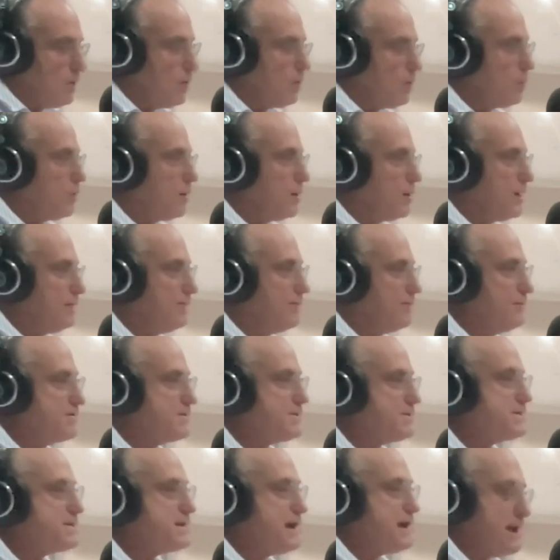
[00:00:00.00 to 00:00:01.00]
Whatever
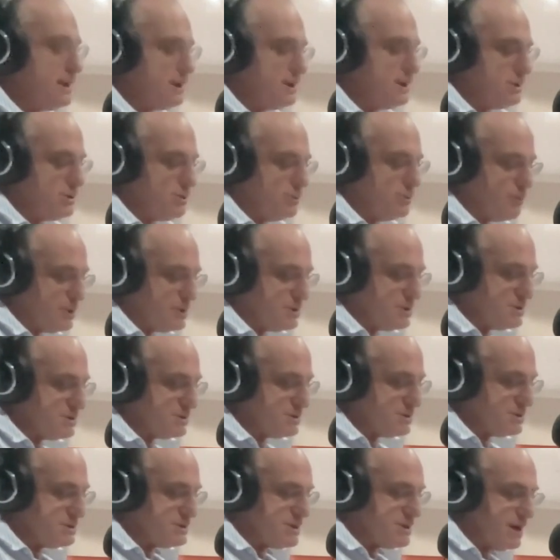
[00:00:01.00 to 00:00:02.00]
stage your
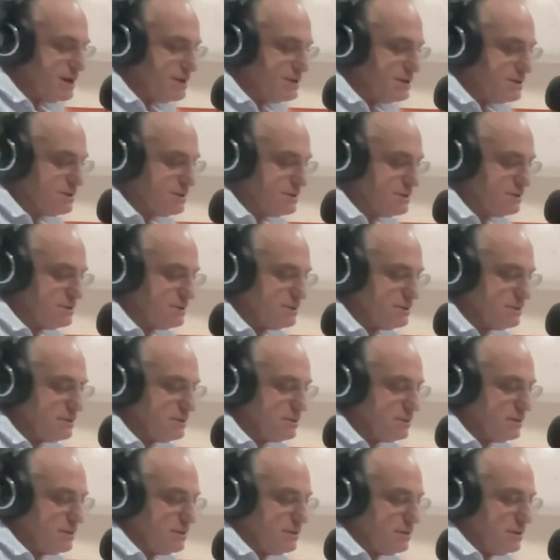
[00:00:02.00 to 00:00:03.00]
business is at,
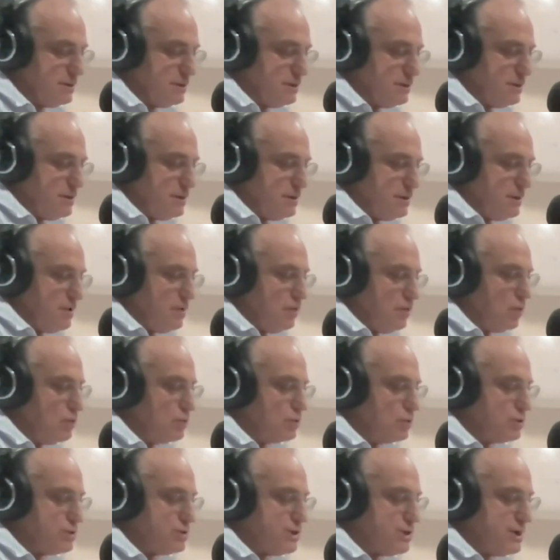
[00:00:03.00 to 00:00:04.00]

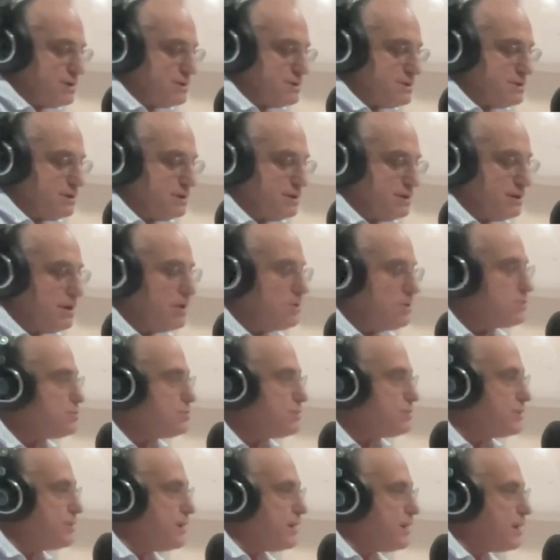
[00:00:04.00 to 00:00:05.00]
ORT Jet is
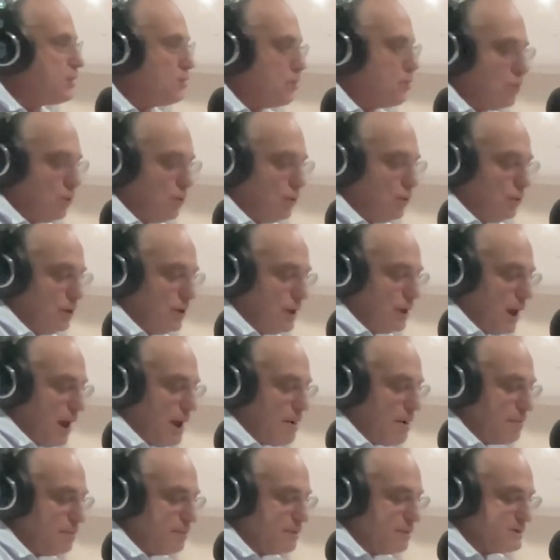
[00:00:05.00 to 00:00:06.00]
what they call
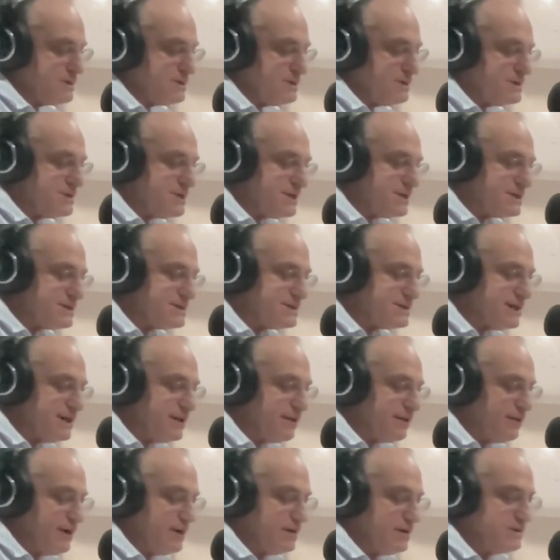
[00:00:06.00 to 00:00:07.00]
a business
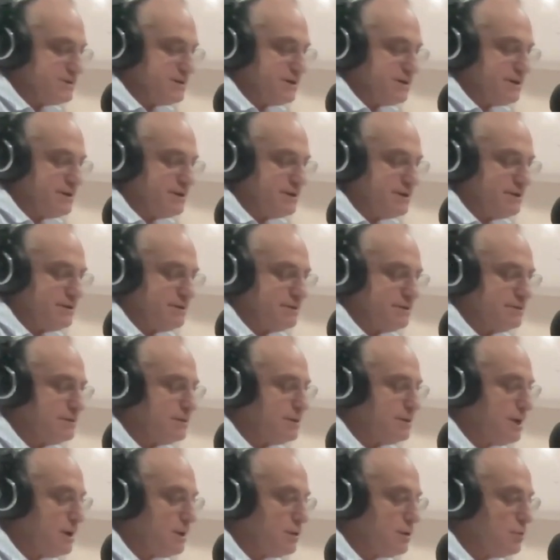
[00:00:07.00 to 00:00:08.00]
accelerator,
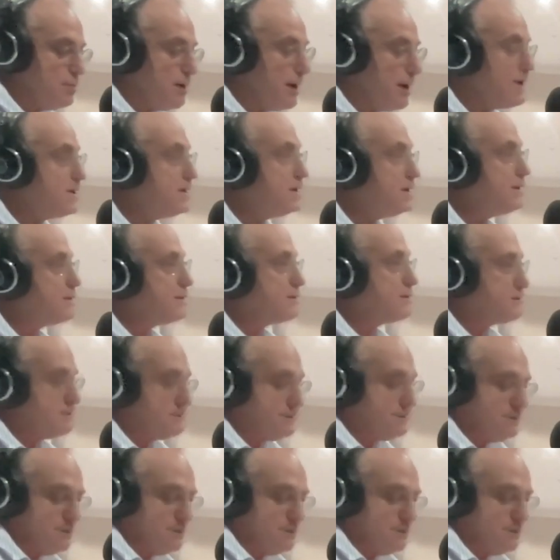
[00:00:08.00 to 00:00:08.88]
and you may need it.